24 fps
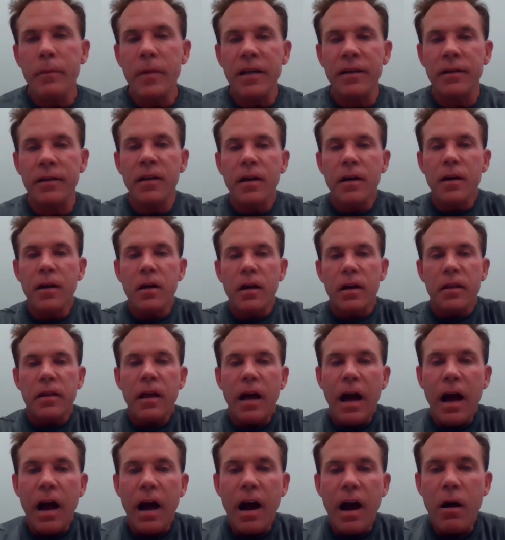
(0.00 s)
I mean,
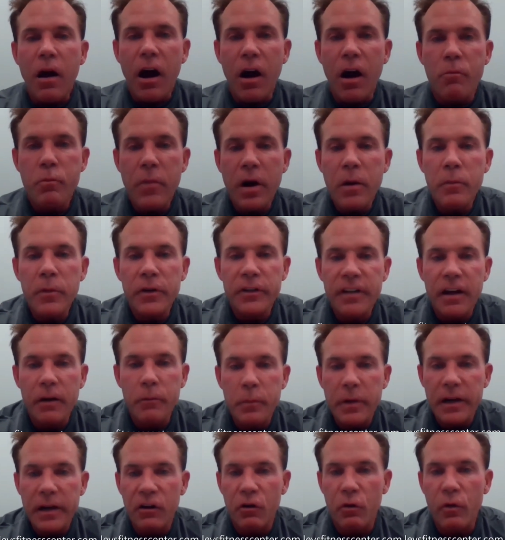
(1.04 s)
our members
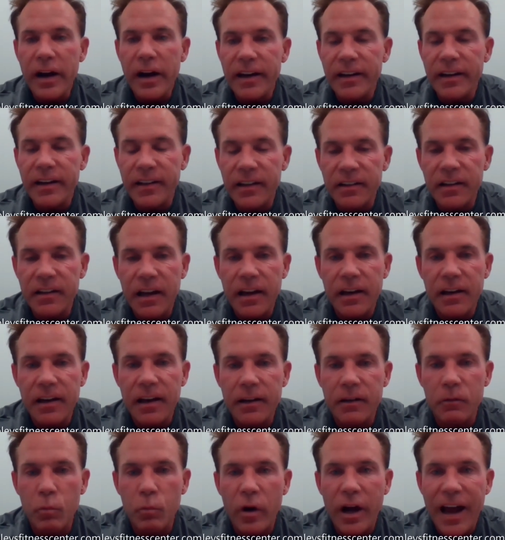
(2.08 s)
have been great.
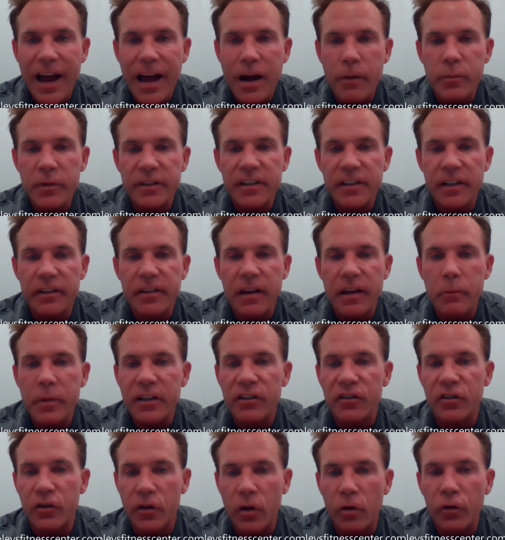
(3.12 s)
And what happens is they've
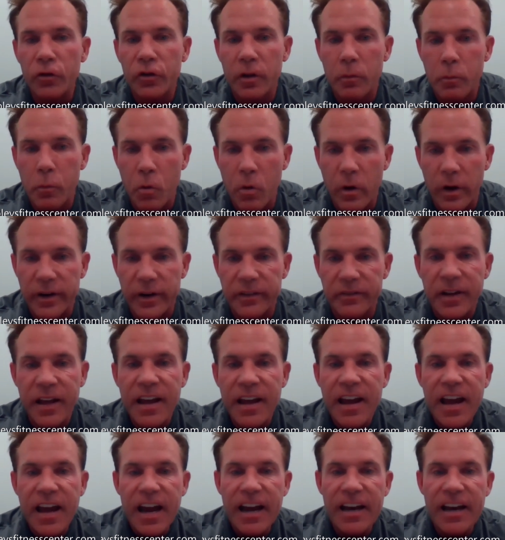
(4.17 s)
been so supportive.
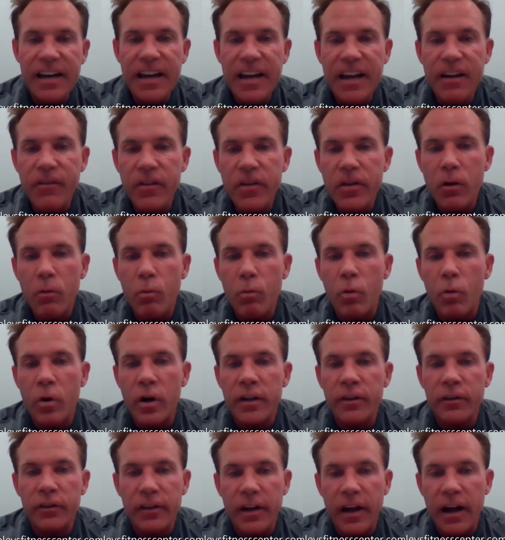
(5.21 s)
And even the
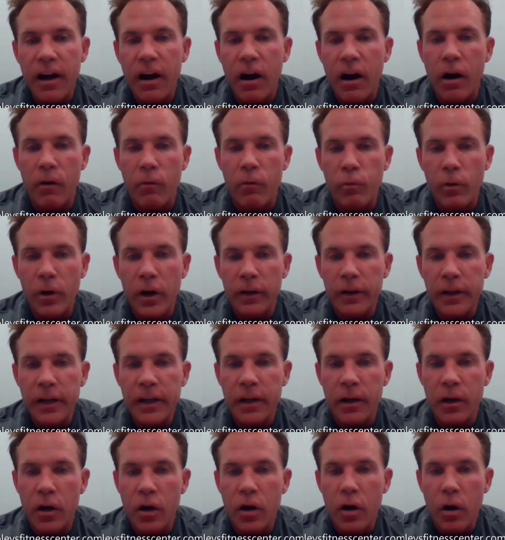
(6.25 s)
ones that are
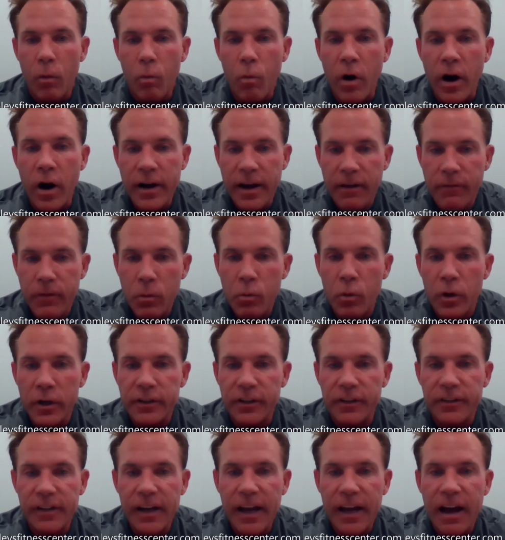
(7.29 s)
really want everyone
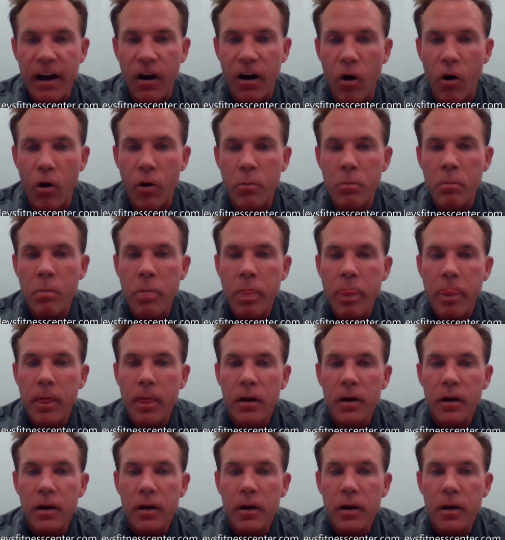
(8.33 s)
to stay at home,